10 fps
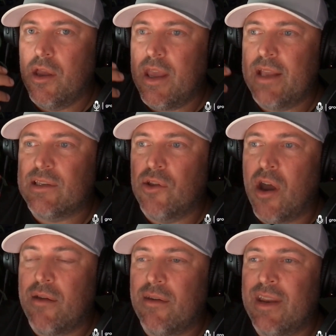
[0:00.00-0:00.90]
it's
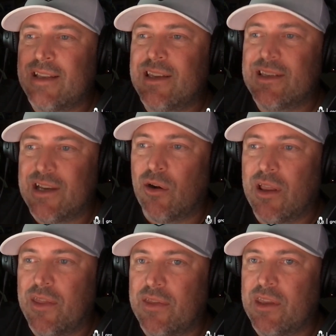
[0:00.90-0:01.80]
not necessarily
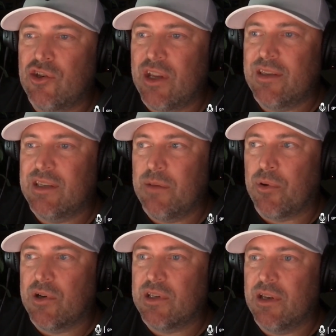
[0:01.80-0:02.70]
that the Gen Z
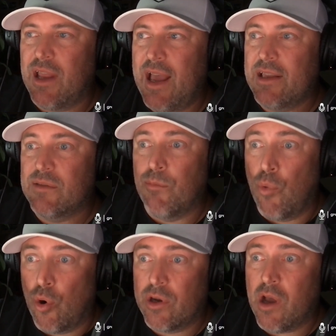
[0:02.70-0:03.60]
person has
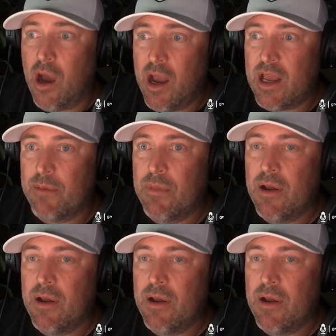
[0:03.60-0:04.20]
more time.